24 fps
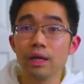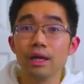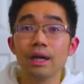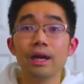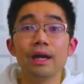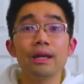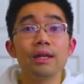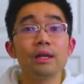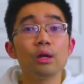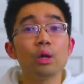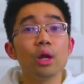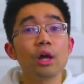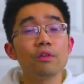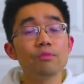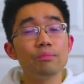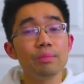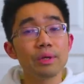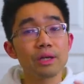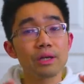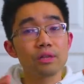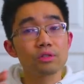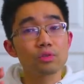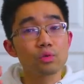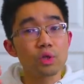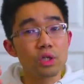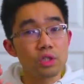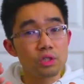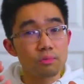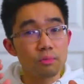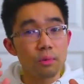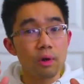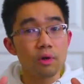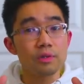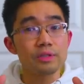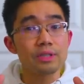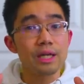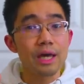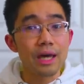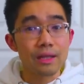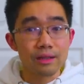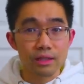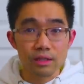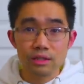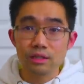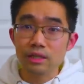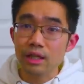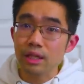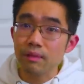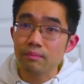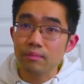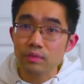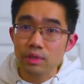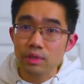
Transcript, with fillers: and they'll have bigger sweet spots spots at the same